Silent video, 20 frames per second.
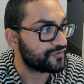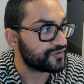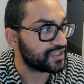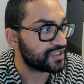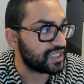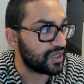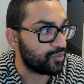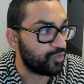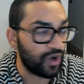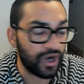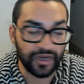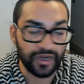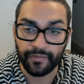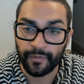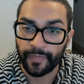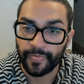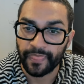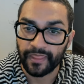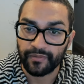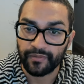Step one,
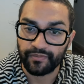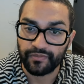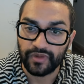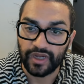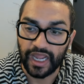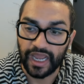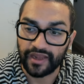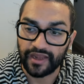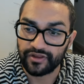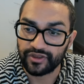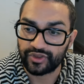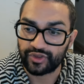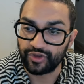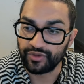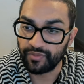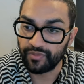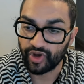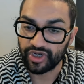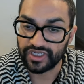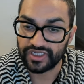out of the two
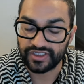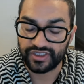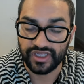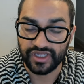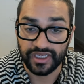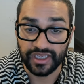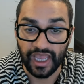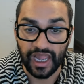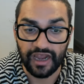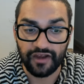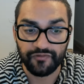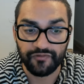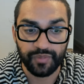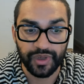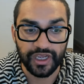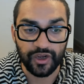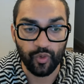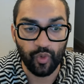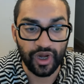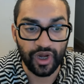monitors that you have,
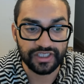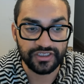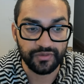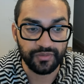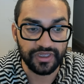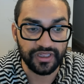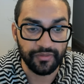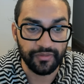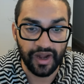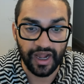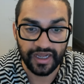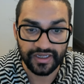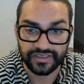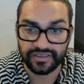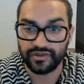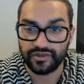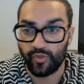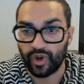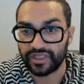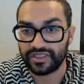pick one to be the
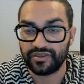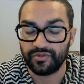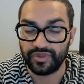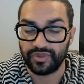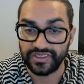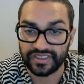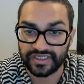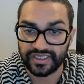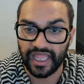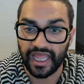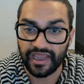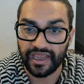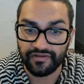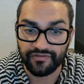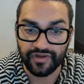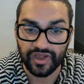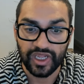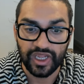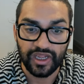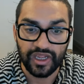master, one to be the
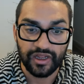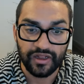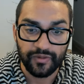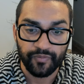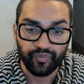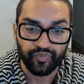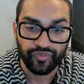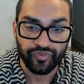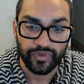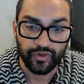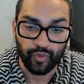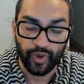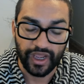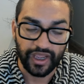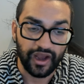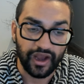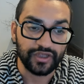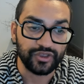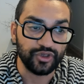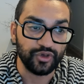slave. The way
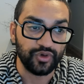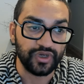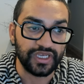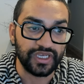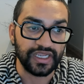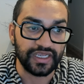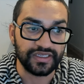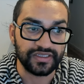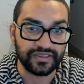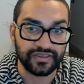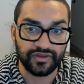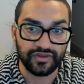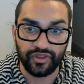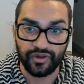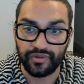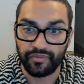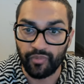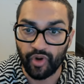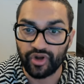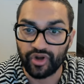I do it is
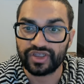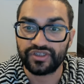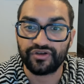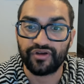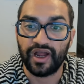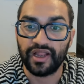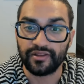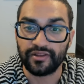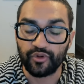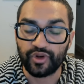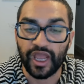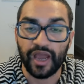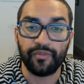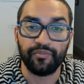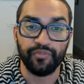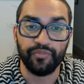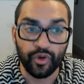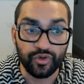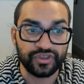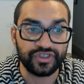the monitor I look at
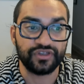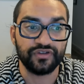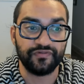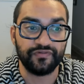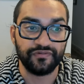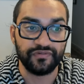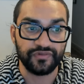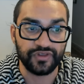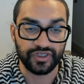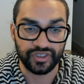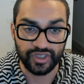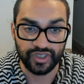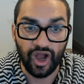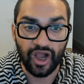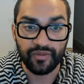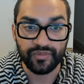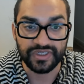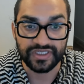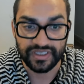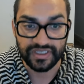most of the
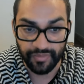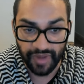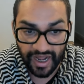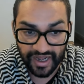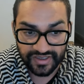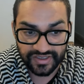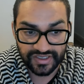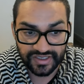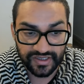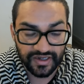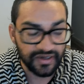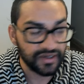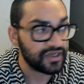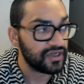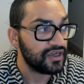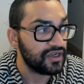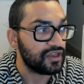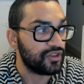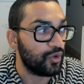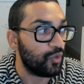time is the master.
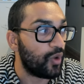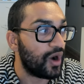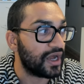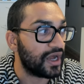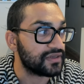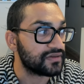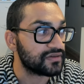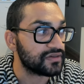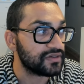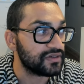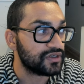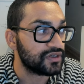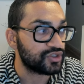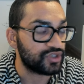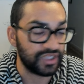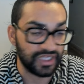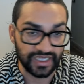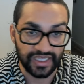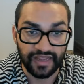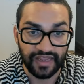The one
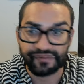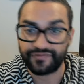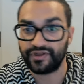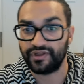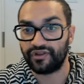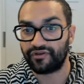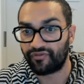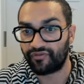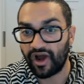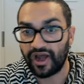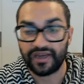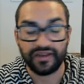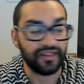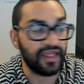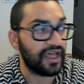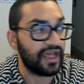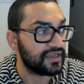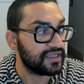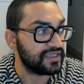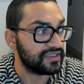to the left or the right of
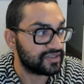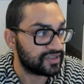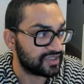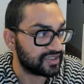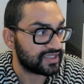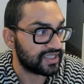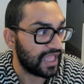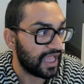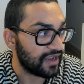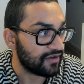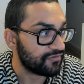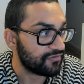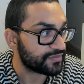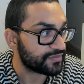that is the slave.